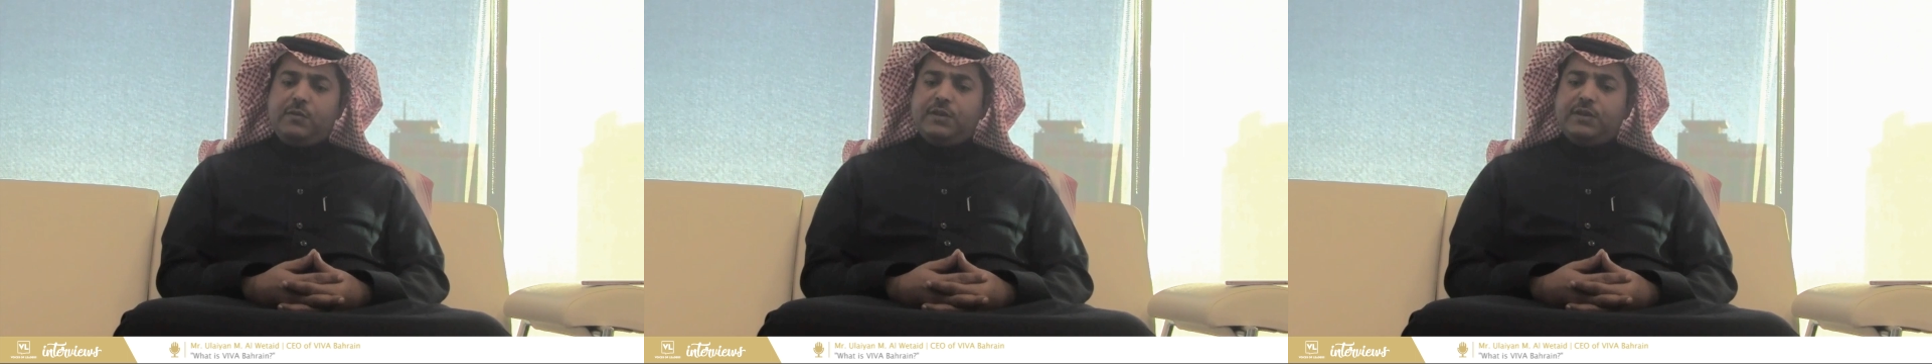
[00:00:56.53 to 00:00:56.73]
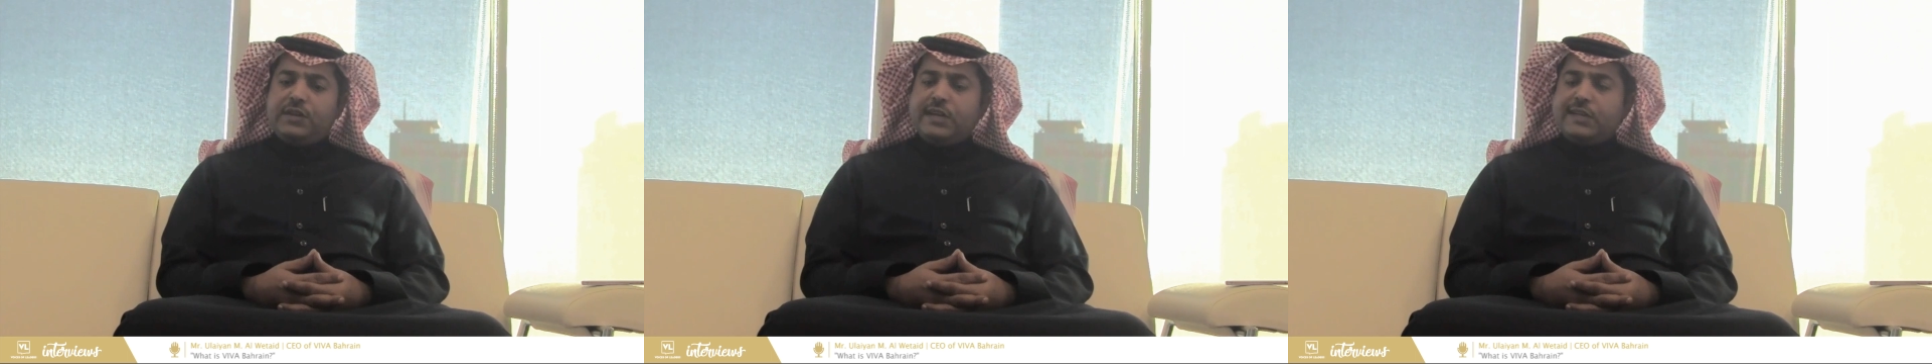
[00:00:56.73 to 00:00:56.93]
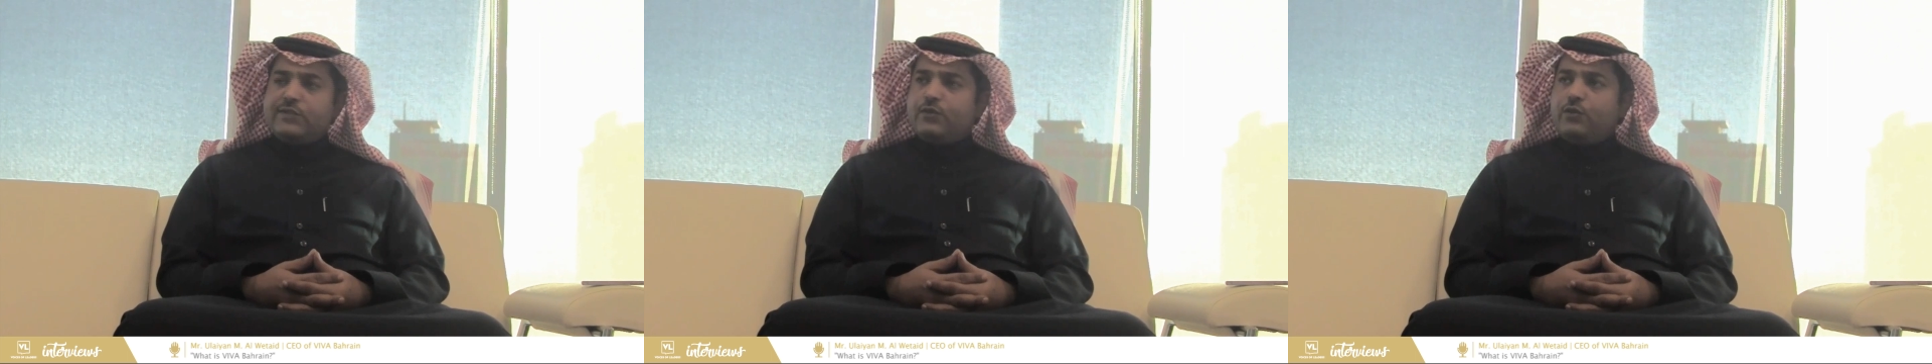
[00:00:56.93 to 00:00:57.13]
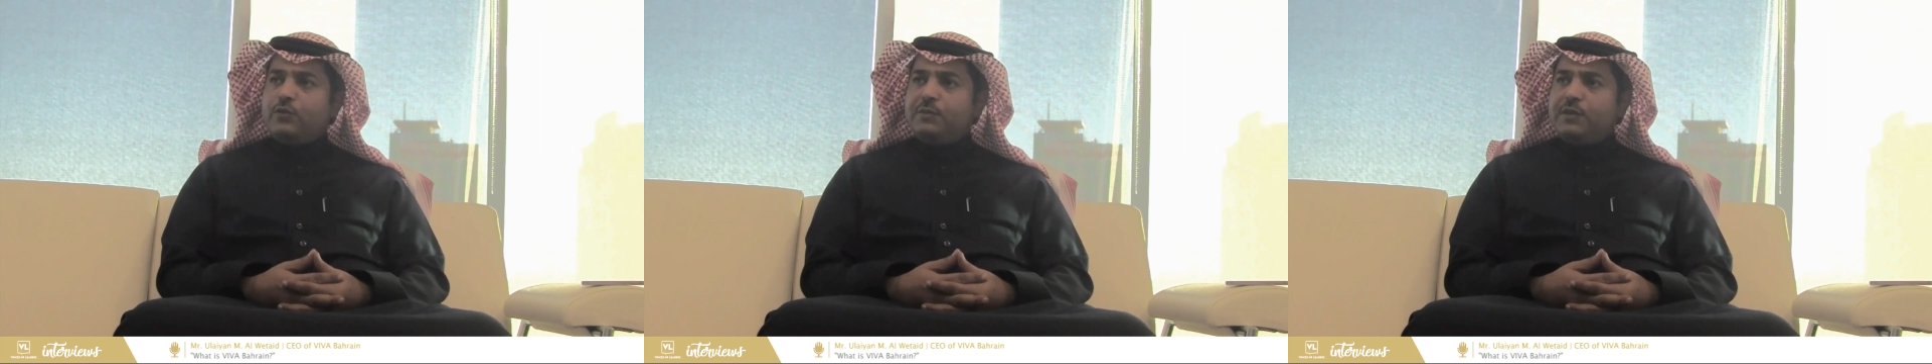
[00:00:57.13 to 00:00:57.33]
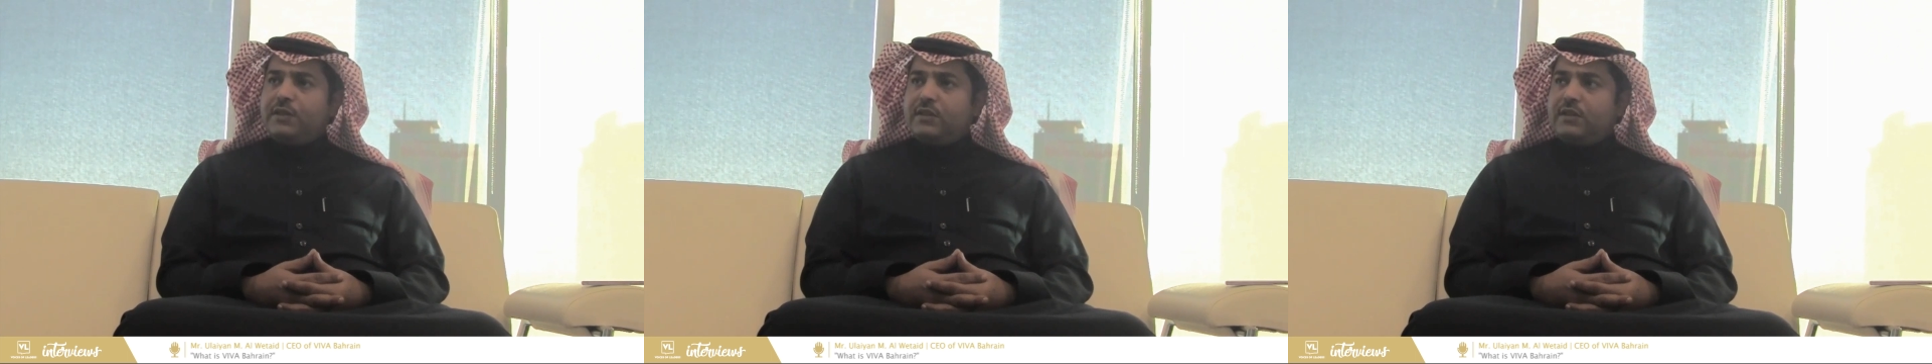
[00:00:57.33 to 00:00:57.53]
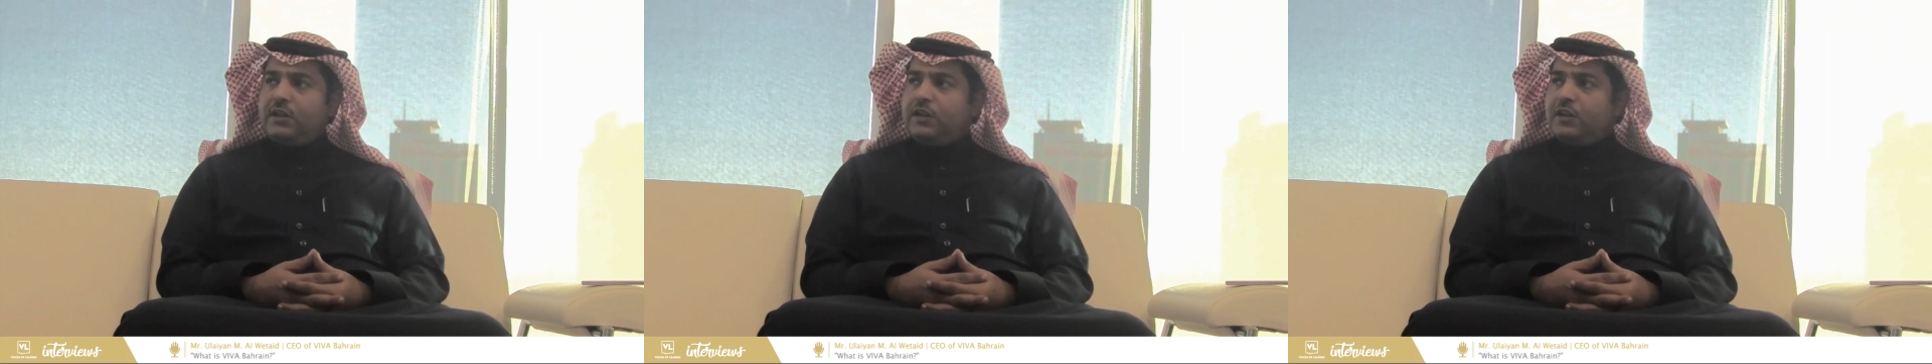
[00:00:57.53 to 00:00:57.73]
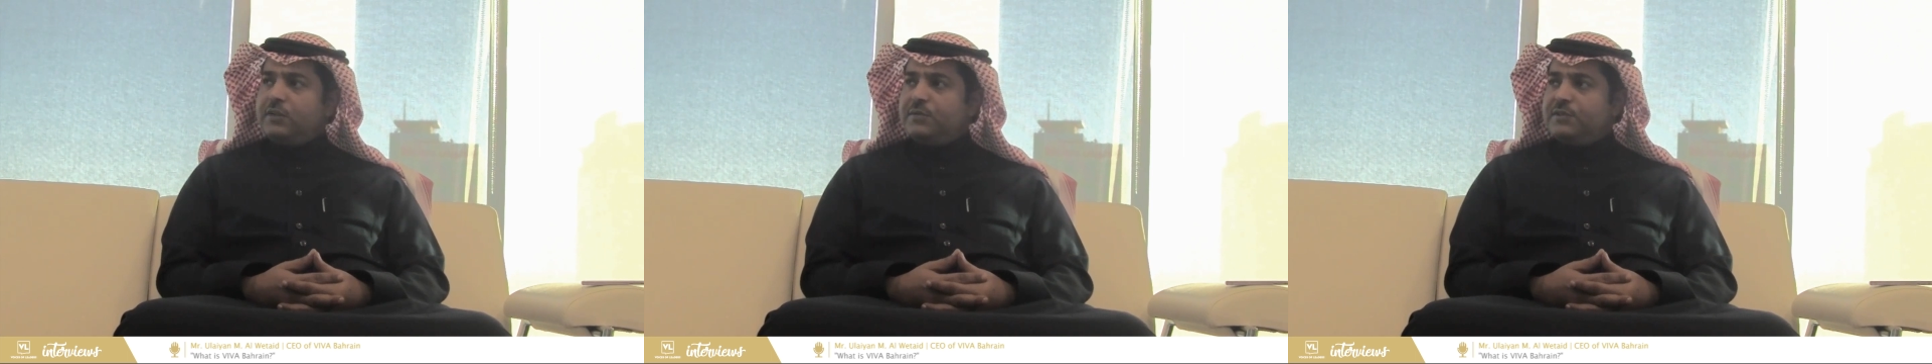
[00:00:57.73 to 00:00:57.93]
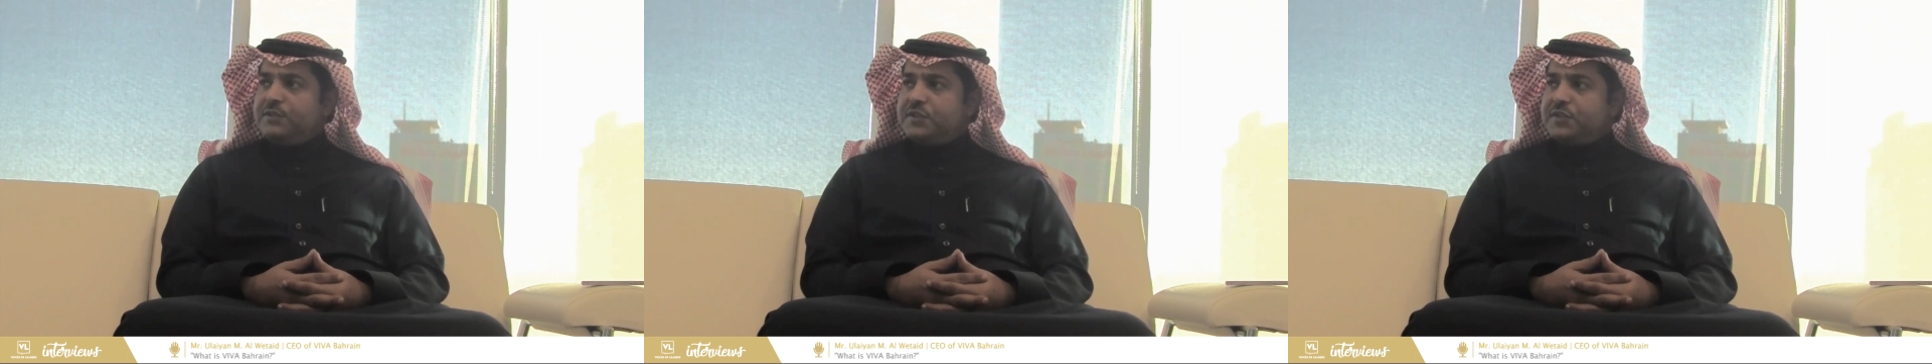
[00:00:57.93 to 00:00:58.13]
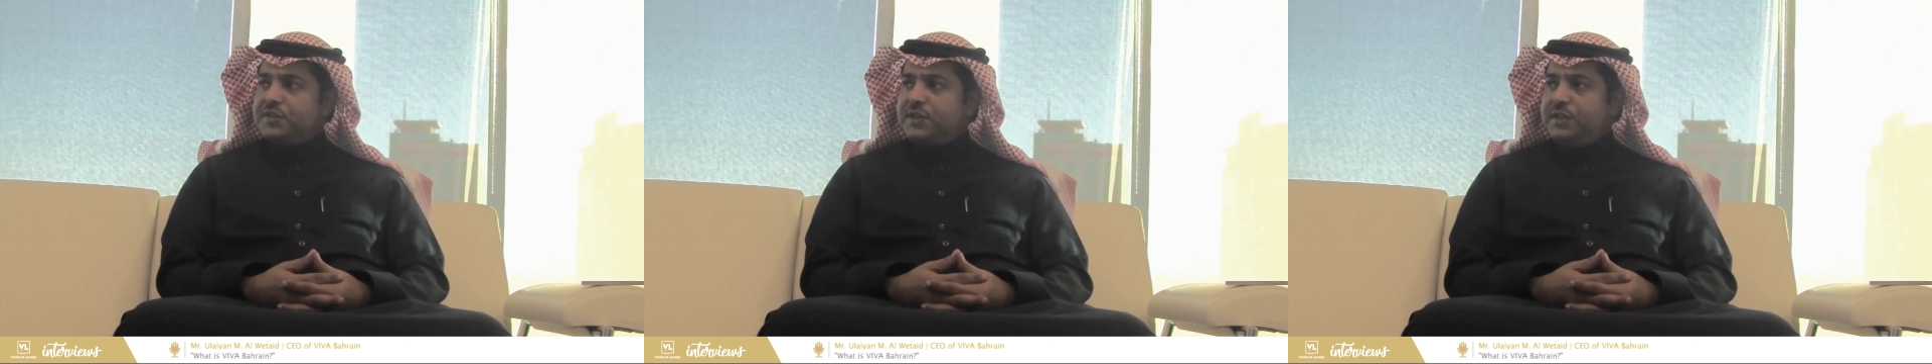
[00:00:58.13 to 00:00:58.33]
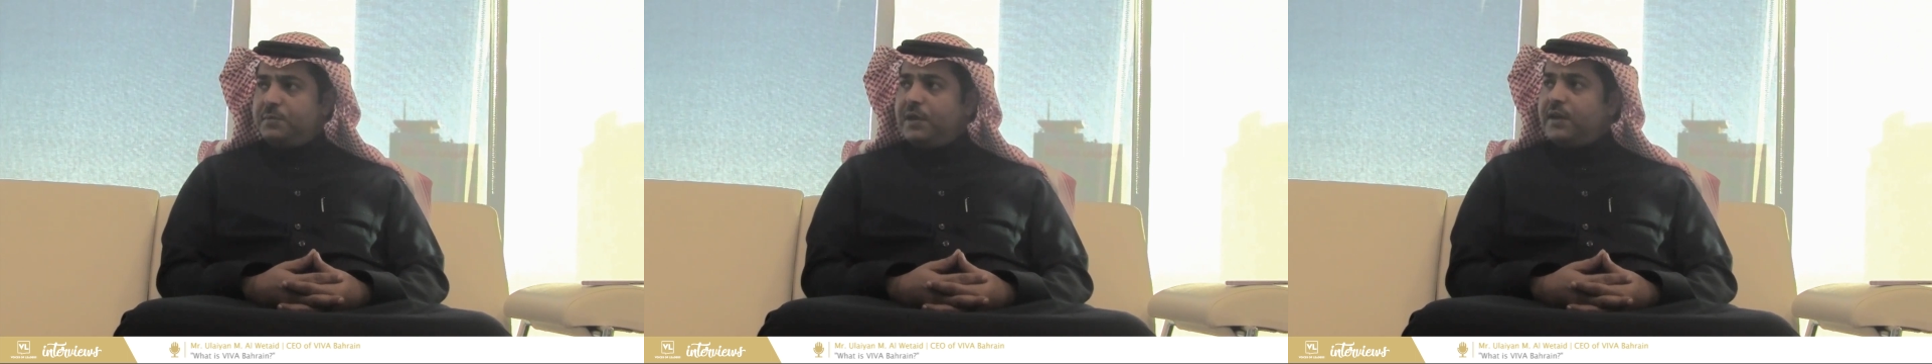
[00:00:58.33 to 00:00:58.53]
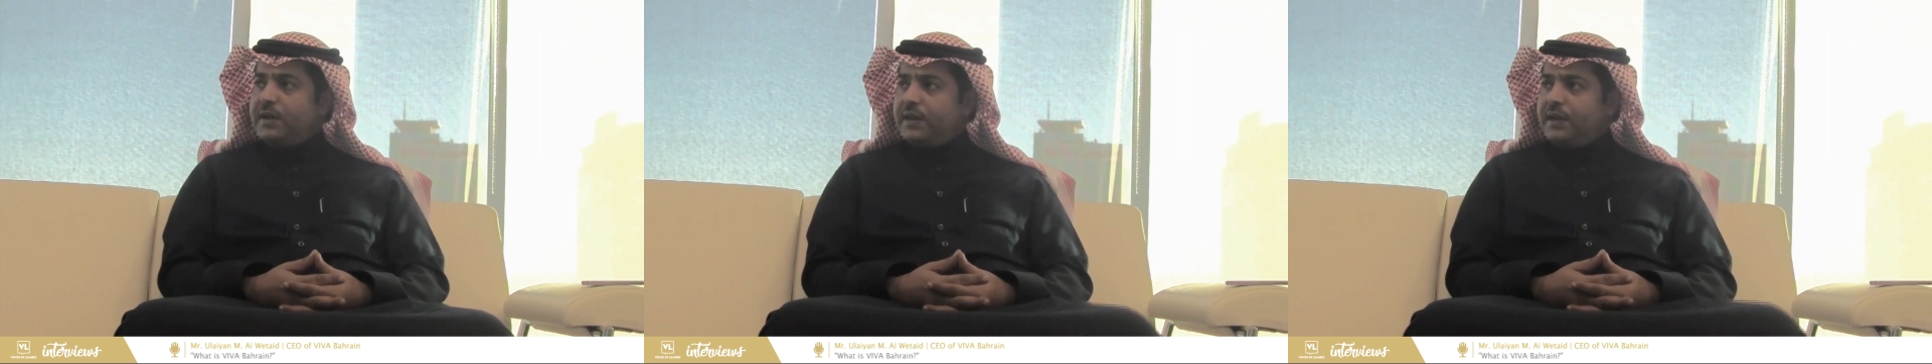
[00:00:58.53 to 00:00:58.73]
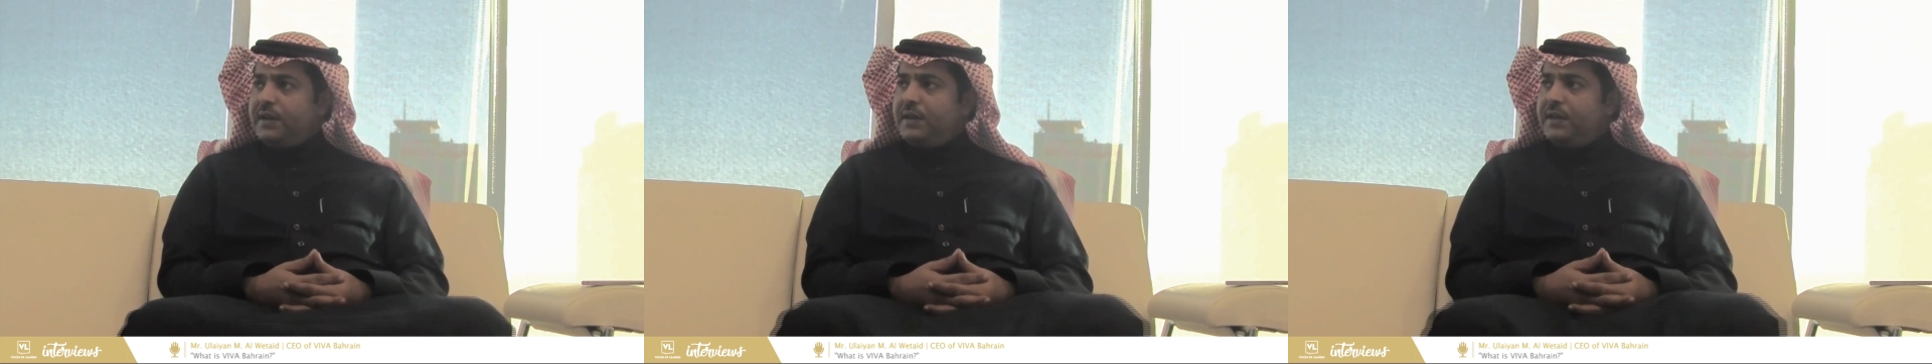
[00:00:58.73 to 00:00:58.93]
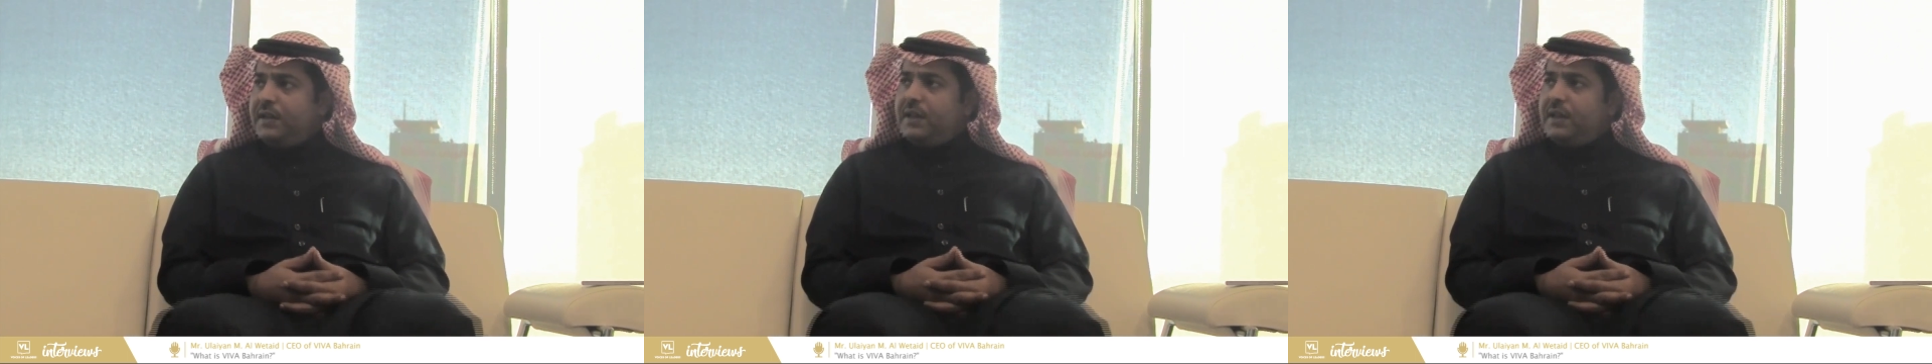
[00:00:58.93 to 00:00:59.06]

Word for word: be transforming the telecom industry in Bahrain.